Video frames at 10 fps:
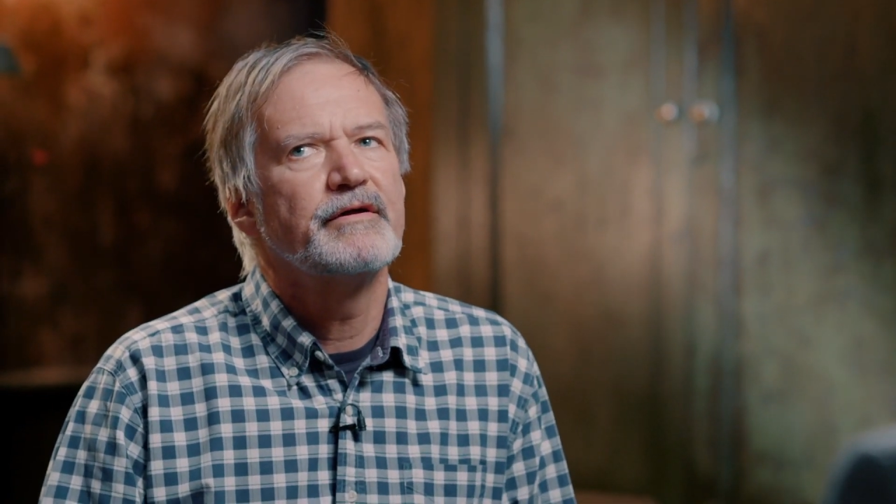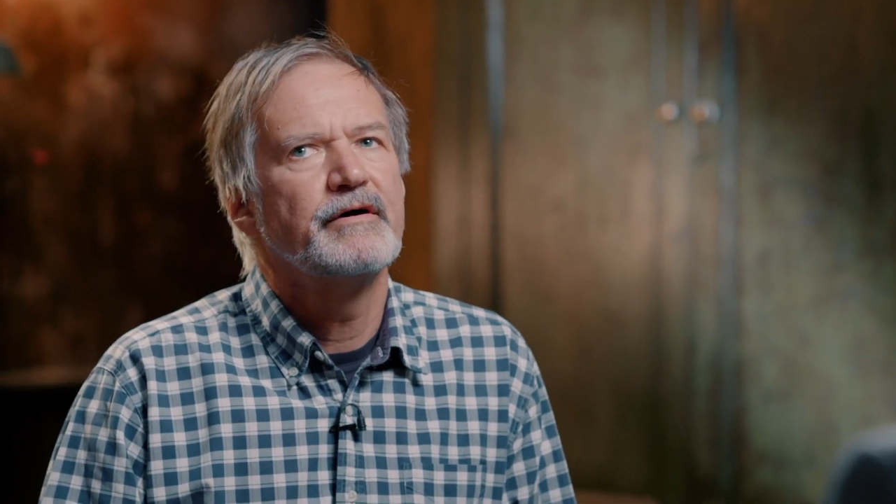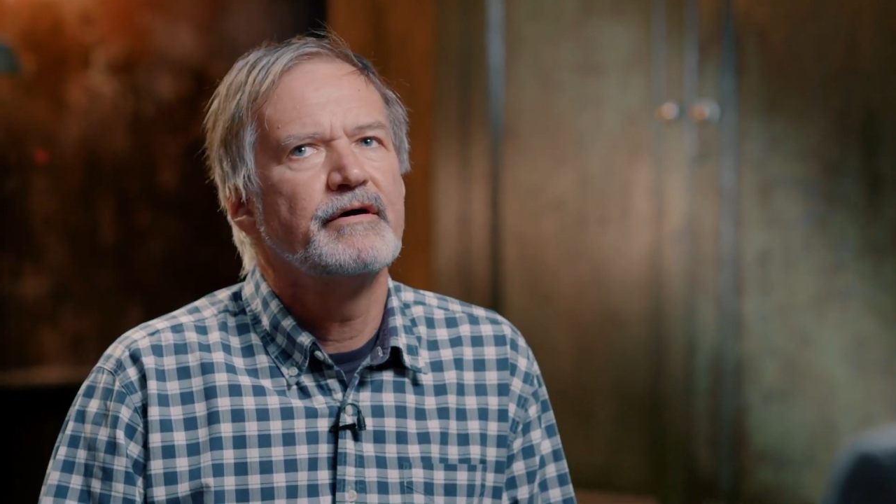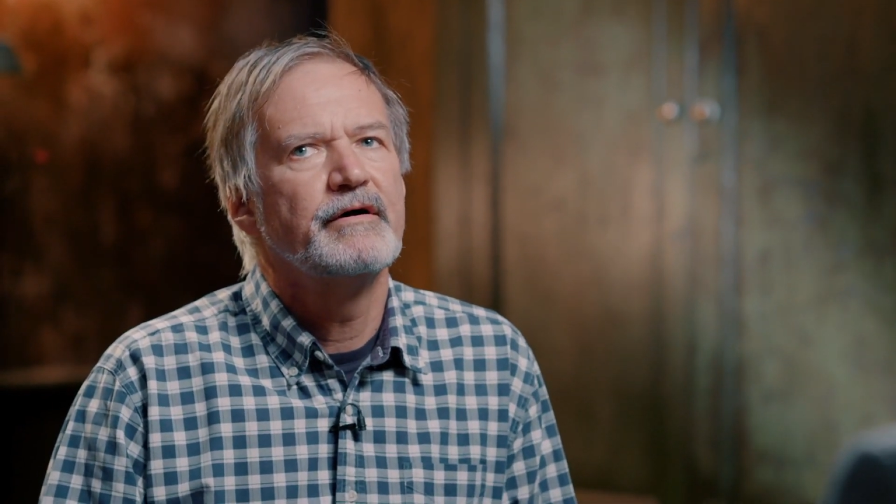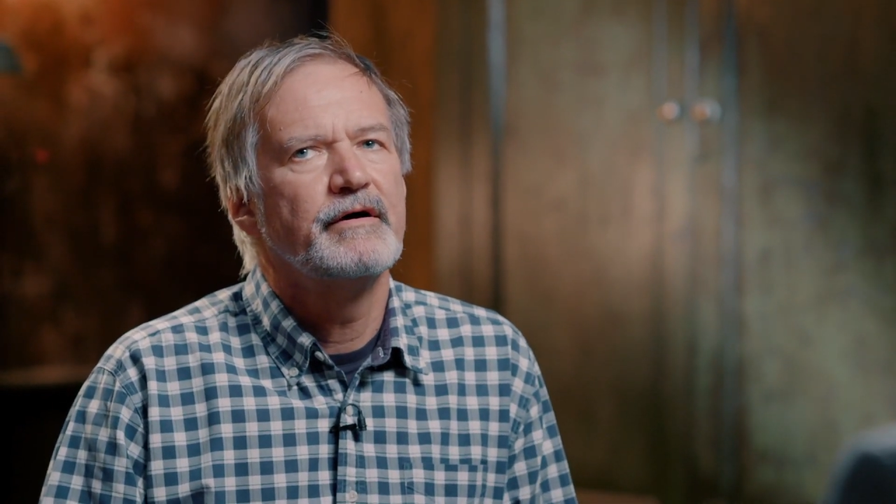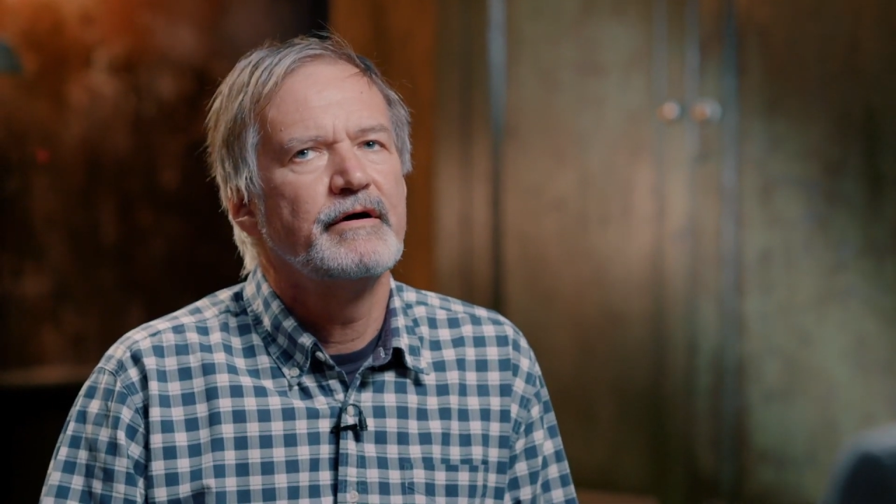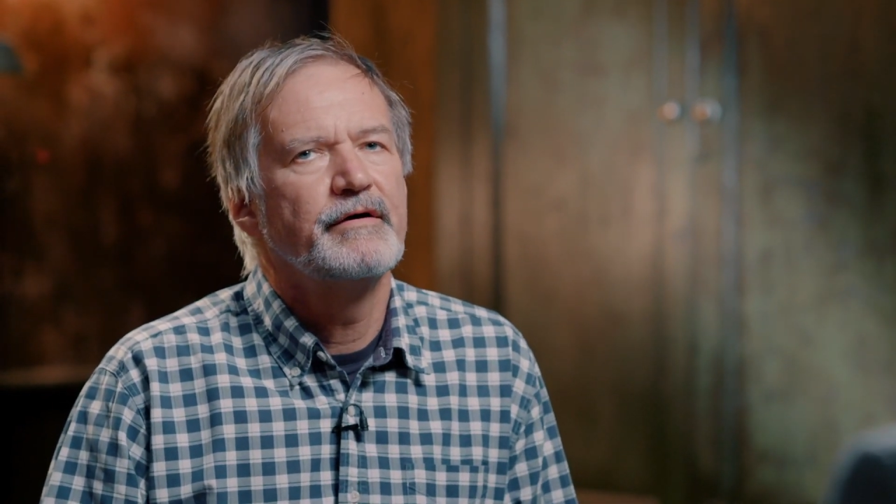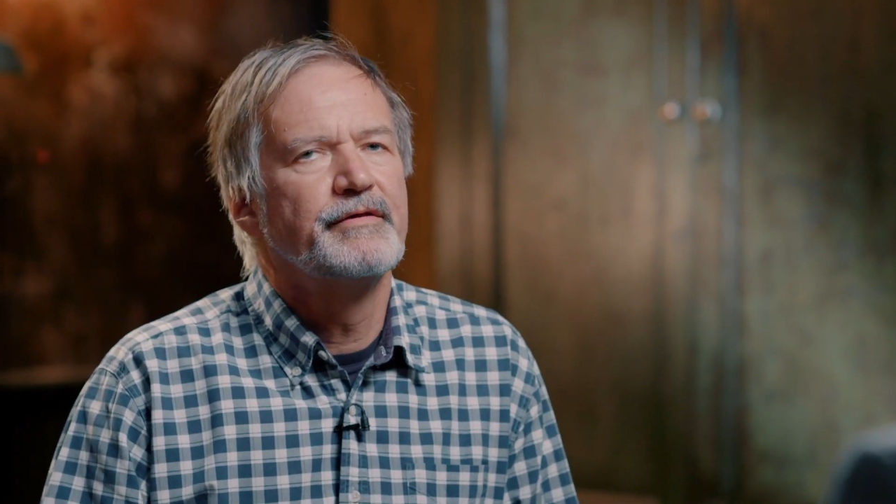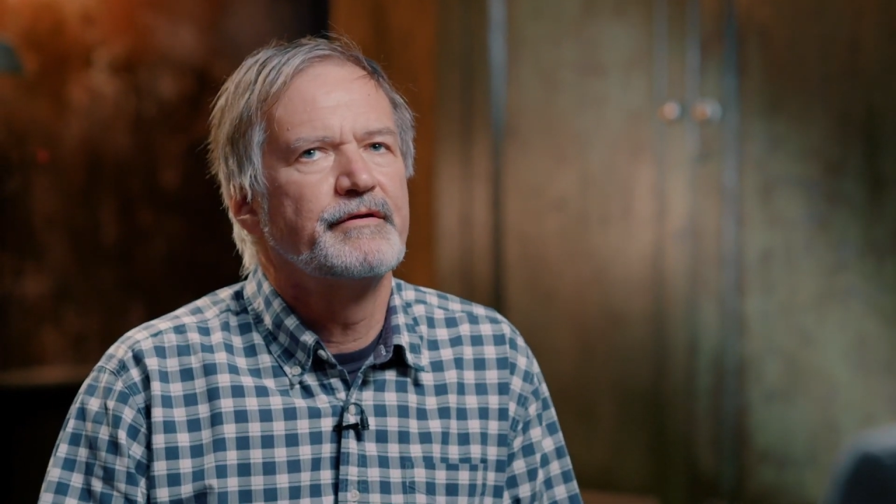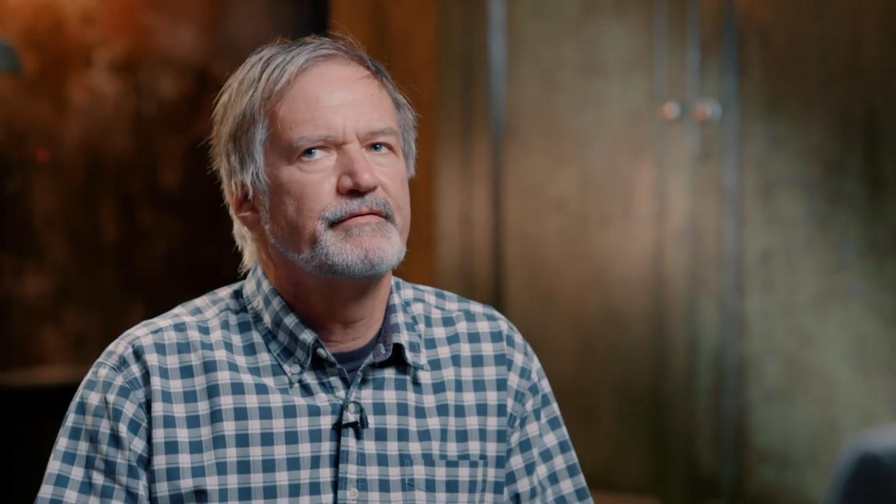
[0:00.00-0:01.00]

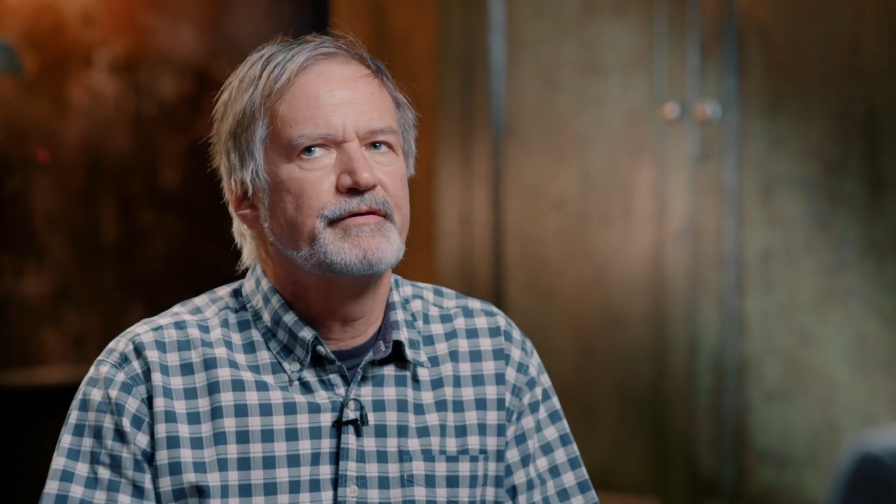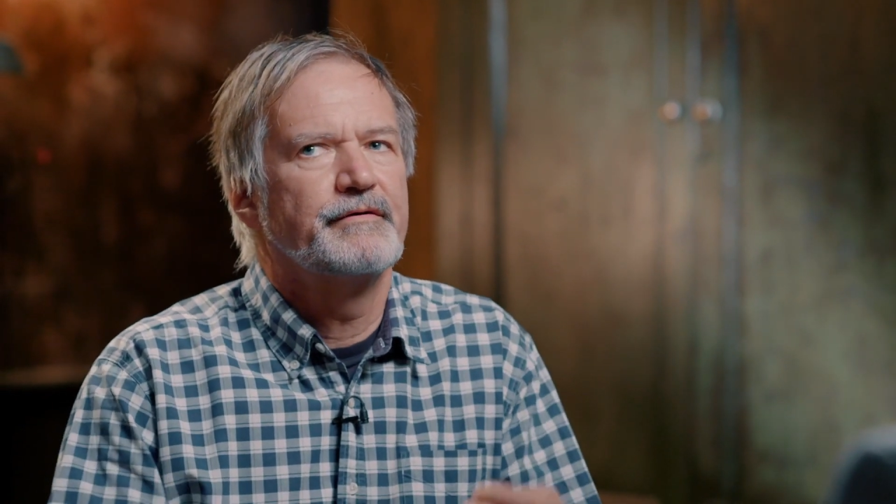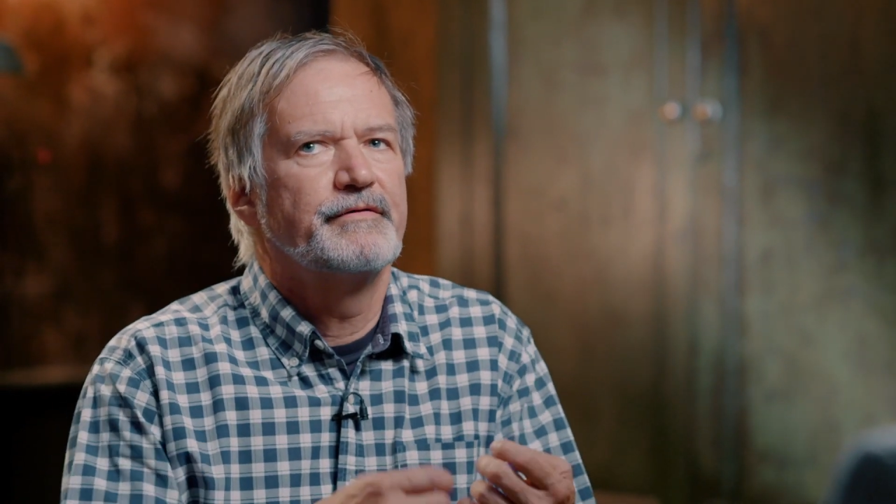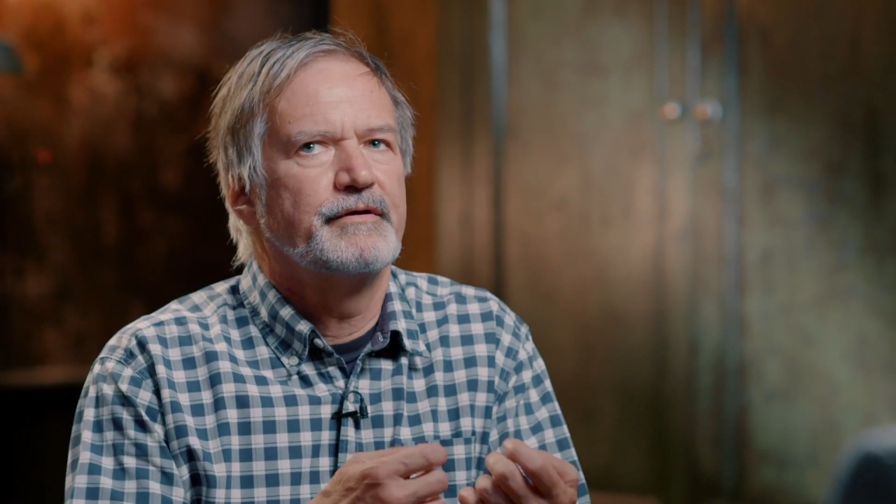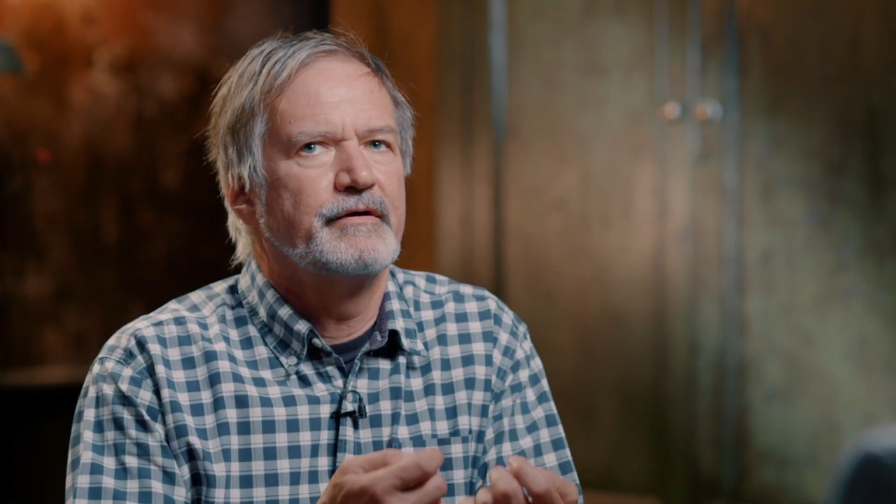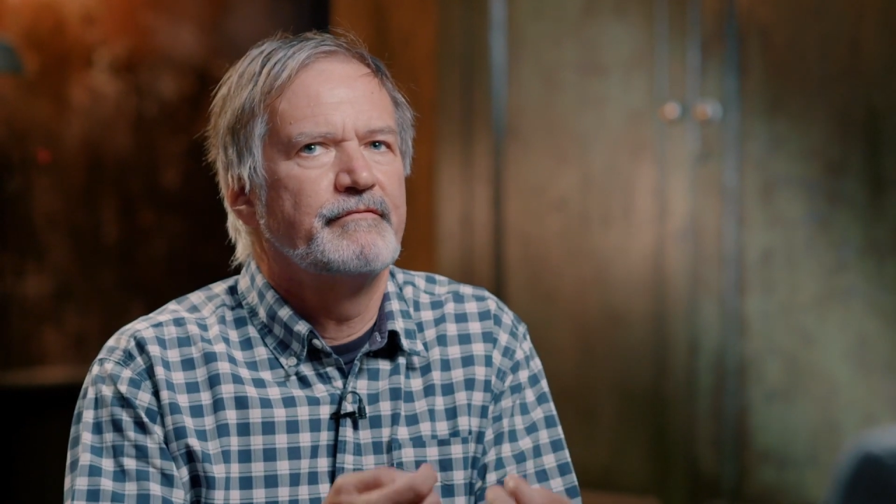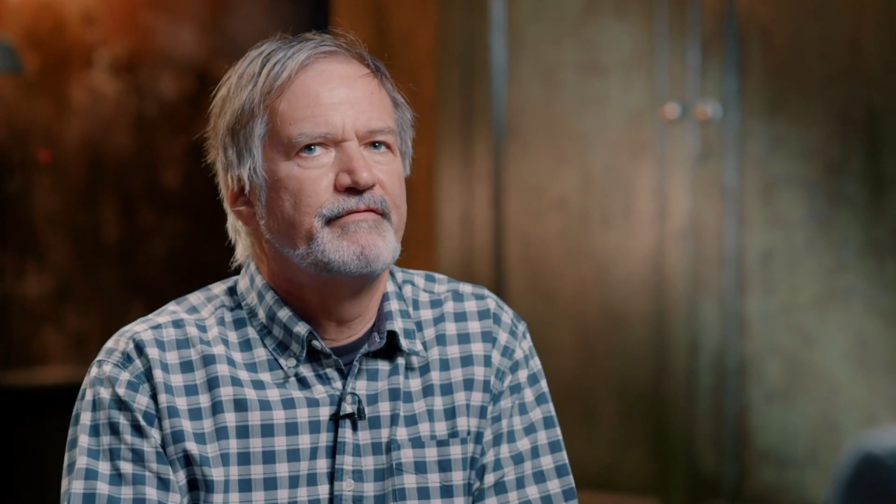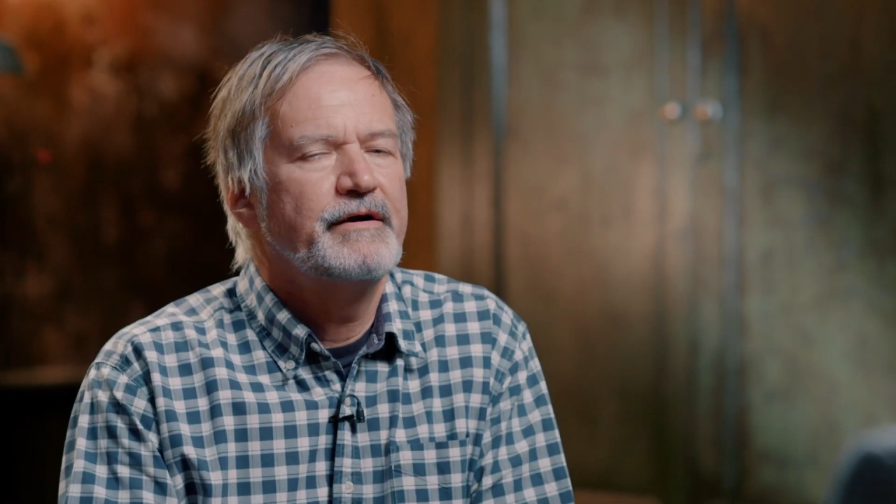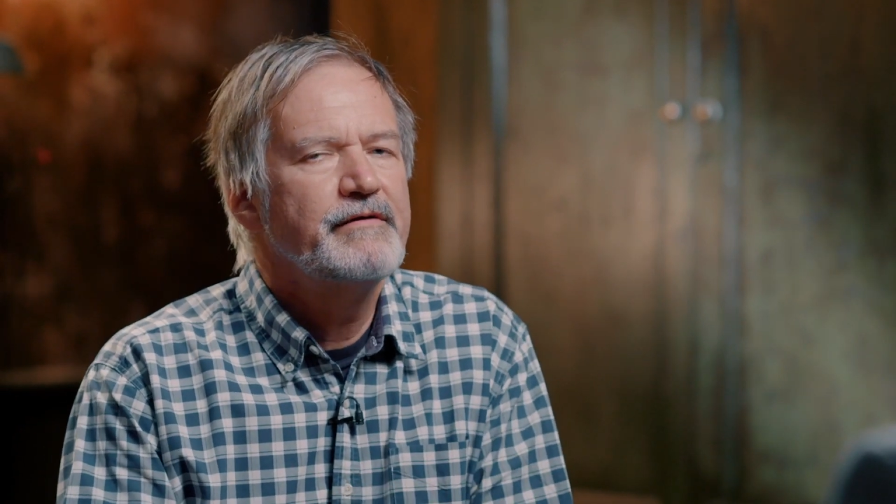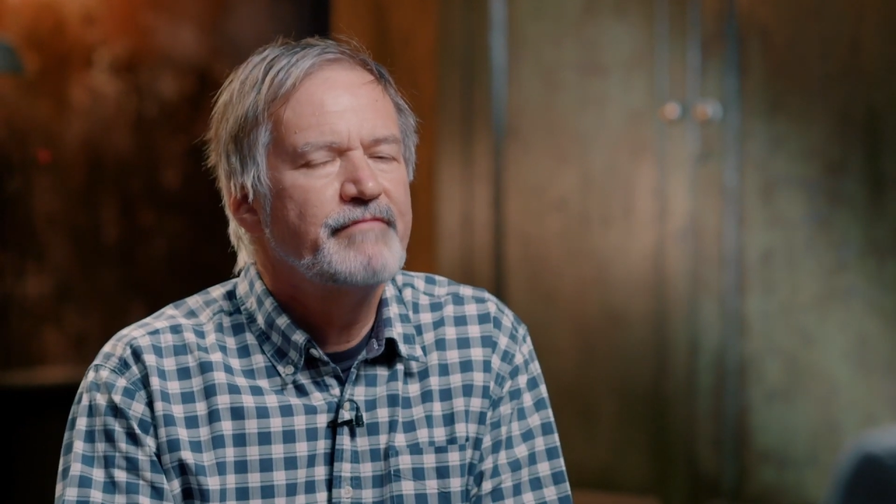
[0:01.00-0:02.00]
are very